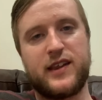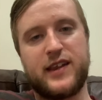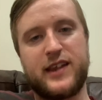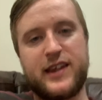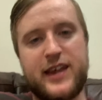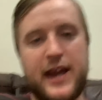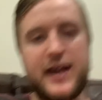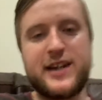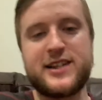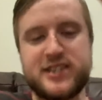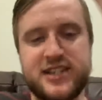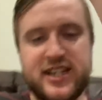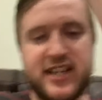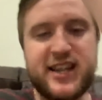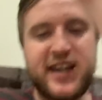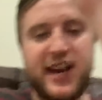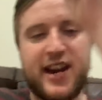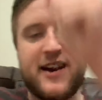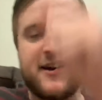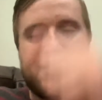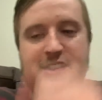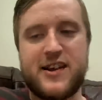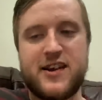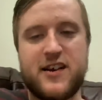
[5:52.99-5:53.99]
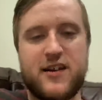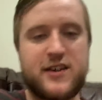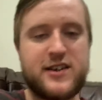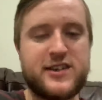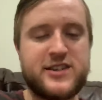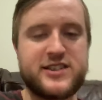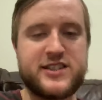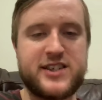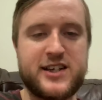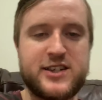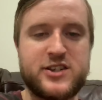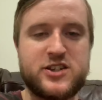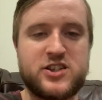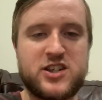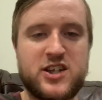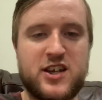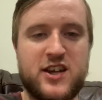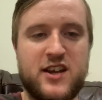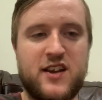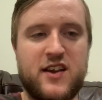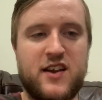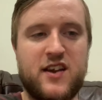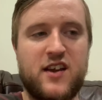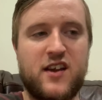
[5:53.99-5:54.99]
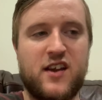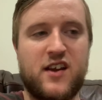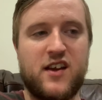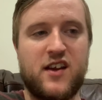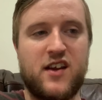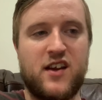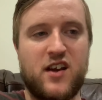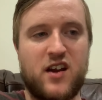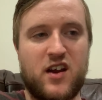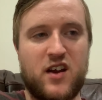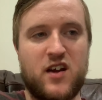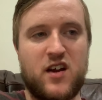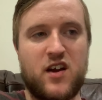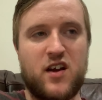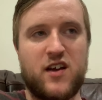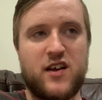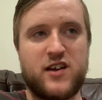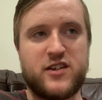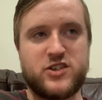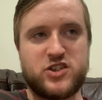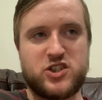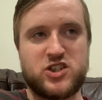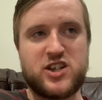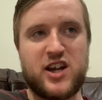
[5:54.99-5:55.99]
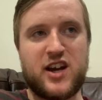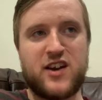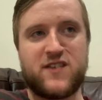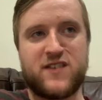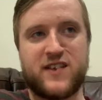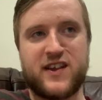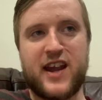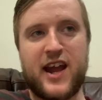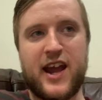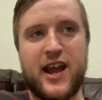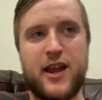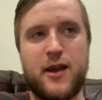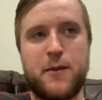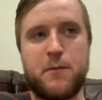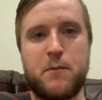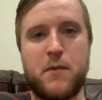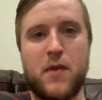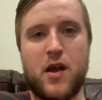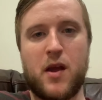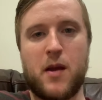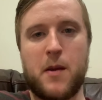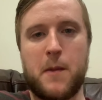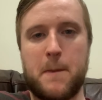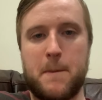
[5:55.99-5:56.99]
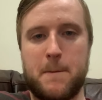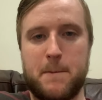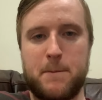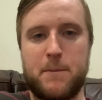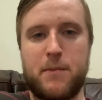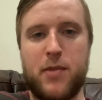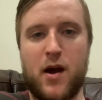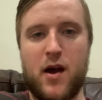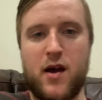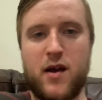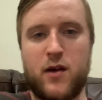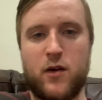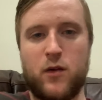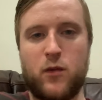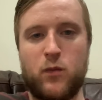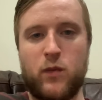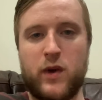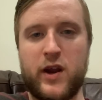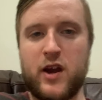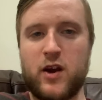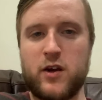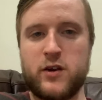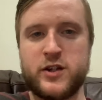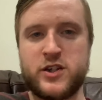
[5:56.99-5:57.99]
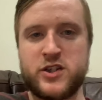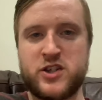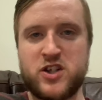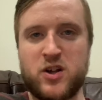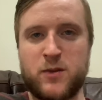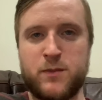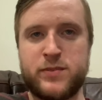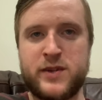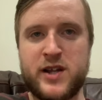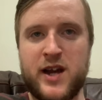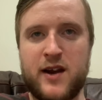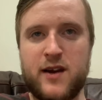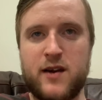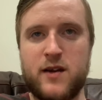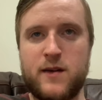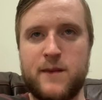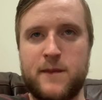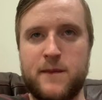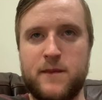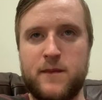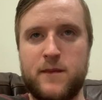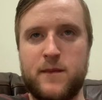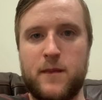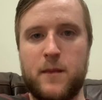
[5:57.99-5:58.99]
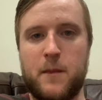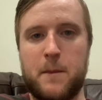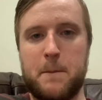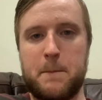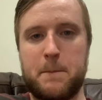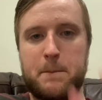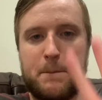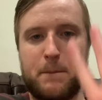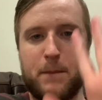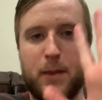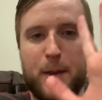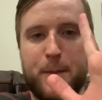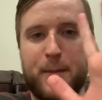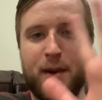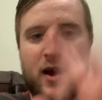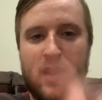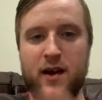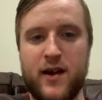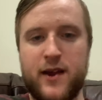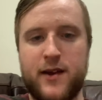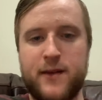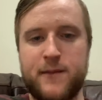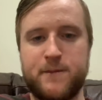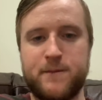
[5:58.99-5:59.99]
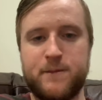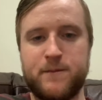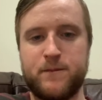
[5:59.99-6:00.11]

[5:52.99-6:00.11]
Get in there, United. Tough game, but we got the job done. Bye-bye.